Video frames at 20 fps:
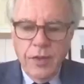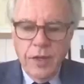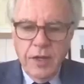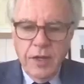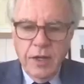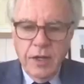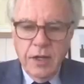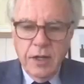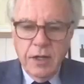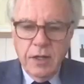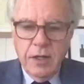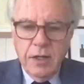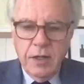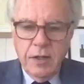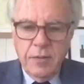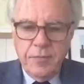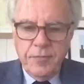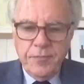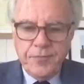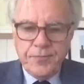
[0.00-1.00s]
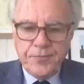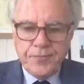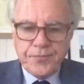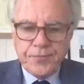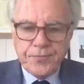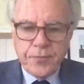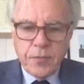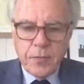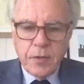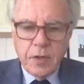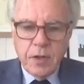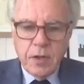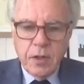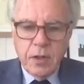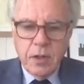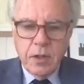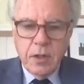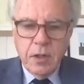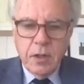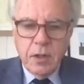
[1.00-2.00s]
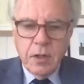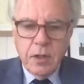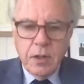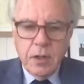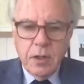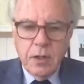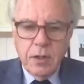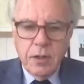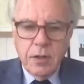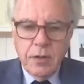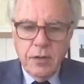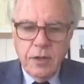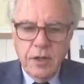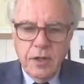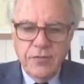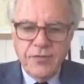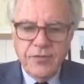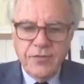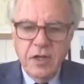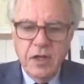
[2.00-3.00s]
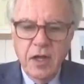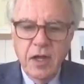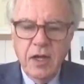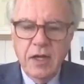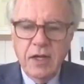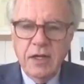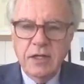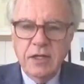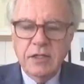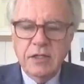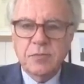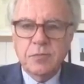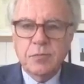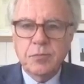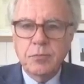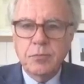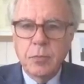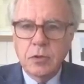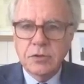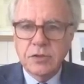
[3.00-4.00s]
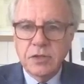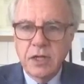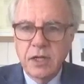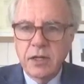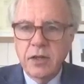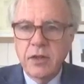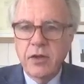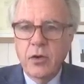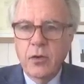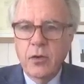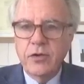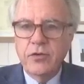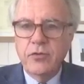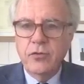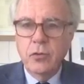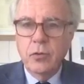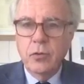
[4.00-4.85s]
the FDA is most likely going